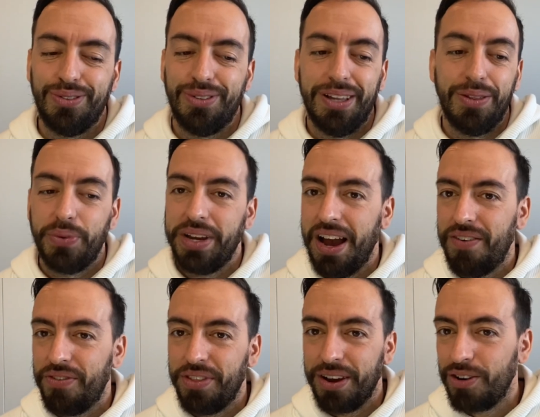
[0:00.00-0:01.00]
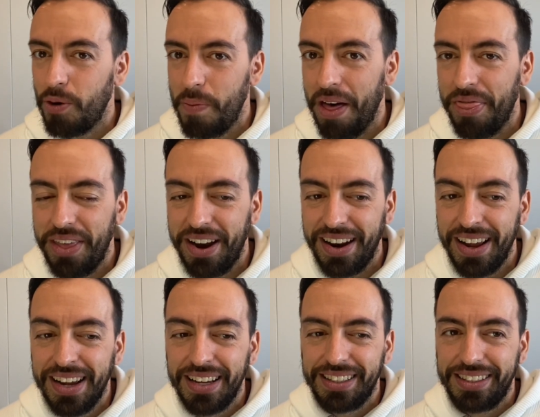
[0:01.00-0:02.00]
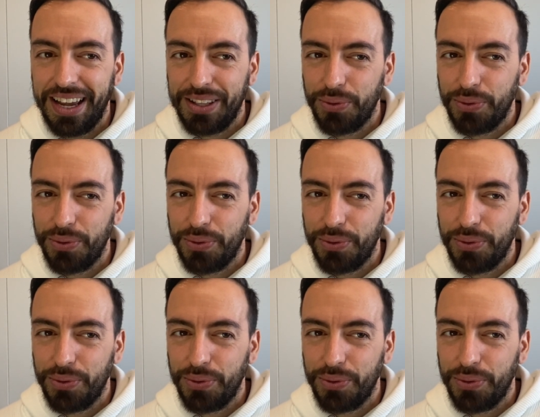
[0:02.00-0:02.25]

Then we have the commander that